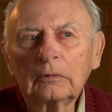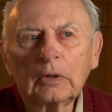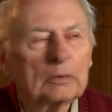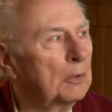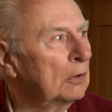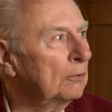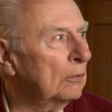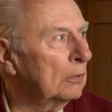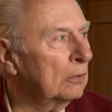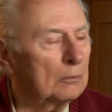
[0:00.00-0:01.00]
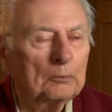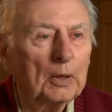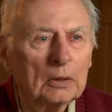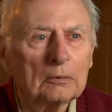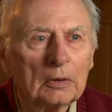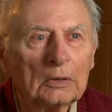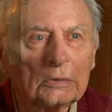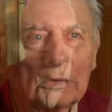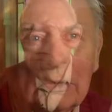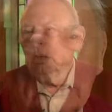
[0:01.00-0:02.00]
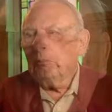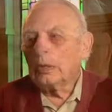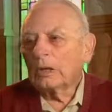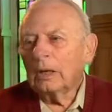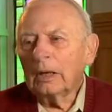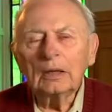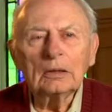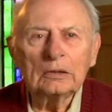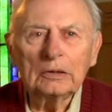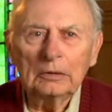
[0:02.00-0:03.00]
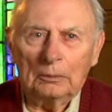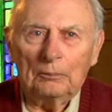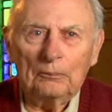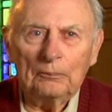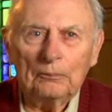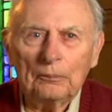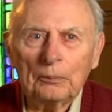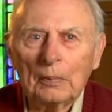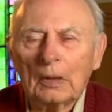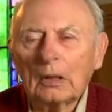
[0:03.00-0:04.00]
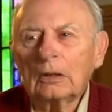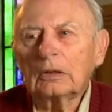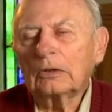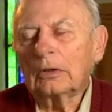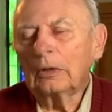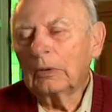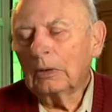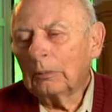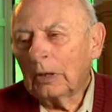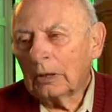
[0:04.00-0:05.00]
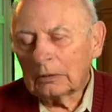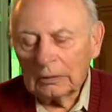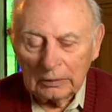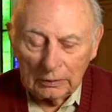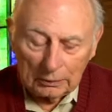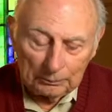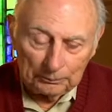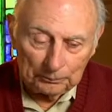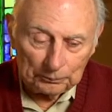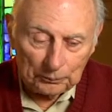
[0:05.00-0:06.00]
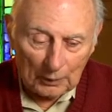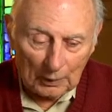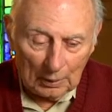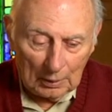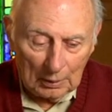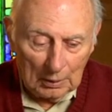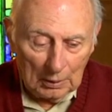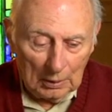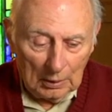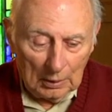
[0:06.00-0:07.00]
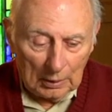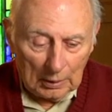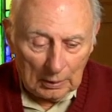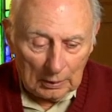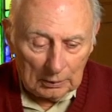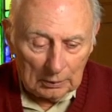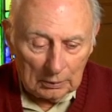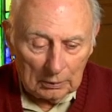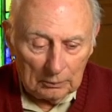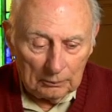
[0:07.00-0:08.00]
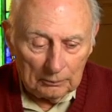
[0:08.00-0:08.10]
with me for many reasons, but I had to see him. So I went back to see him. And